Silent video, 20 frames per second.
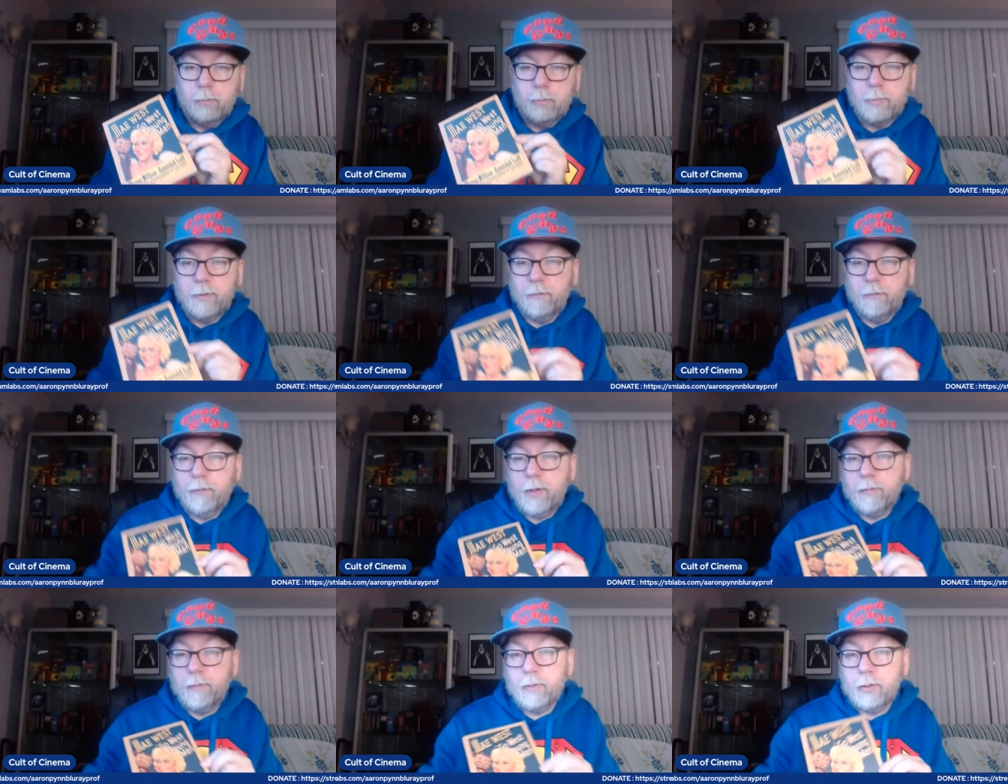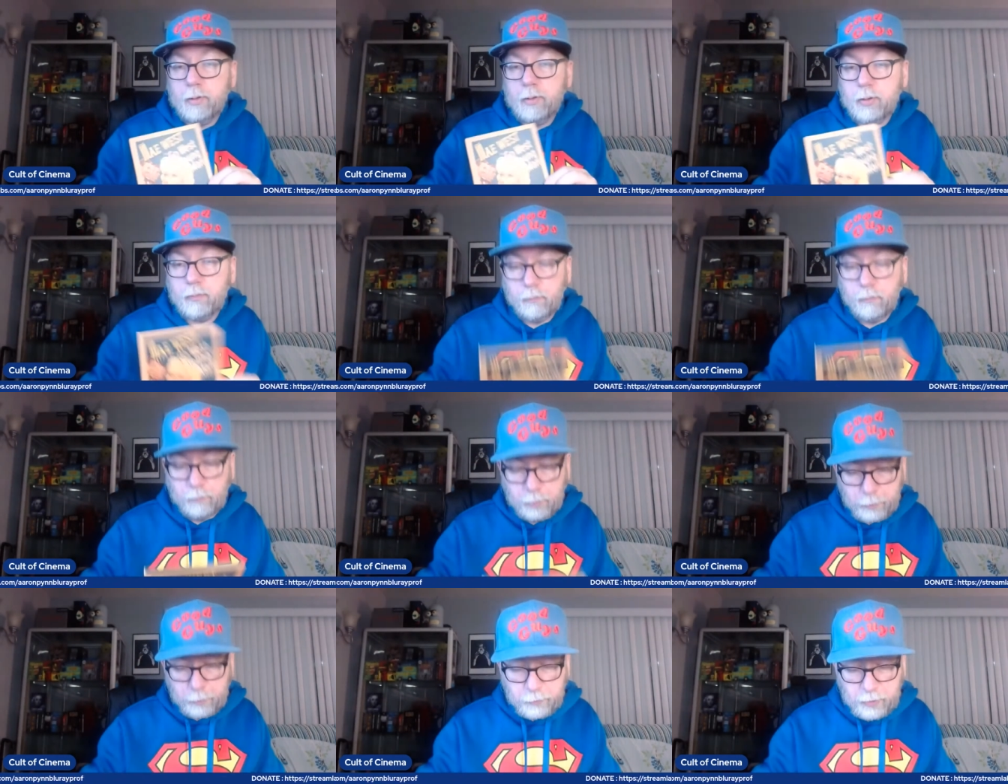My favorite
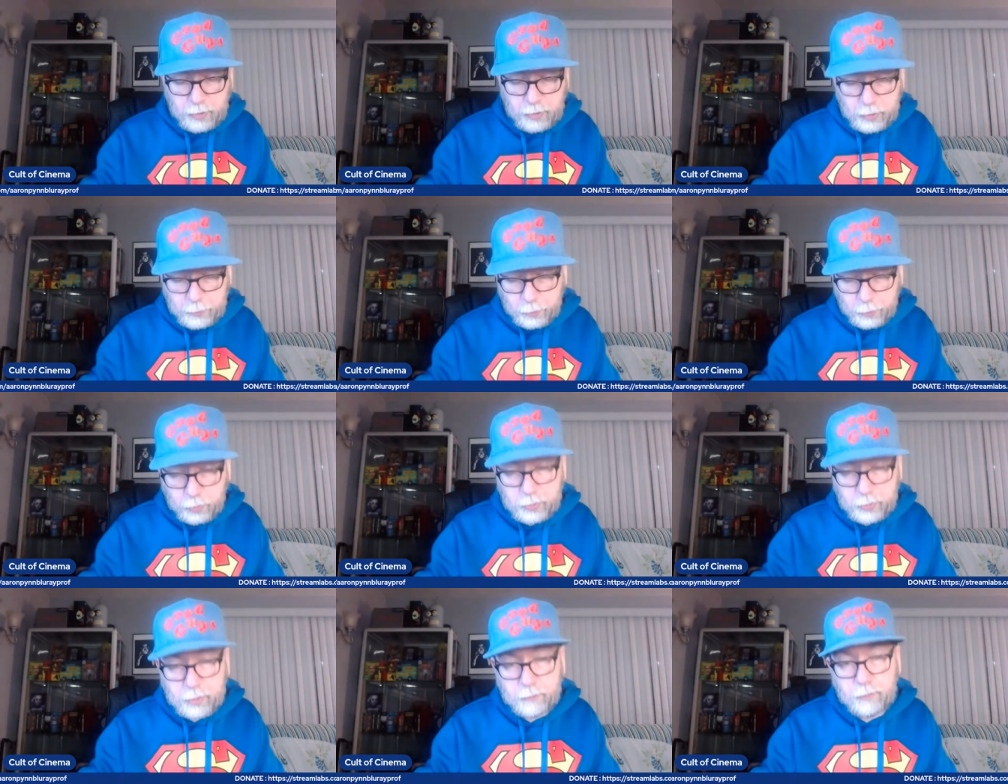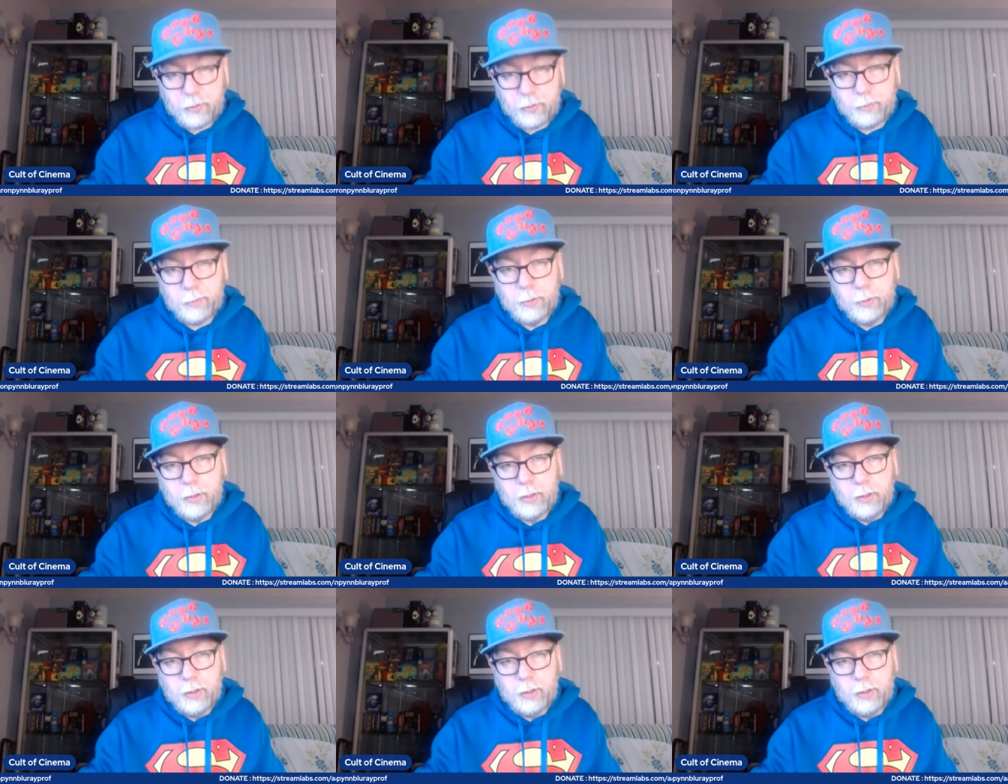Sidney Poitier film?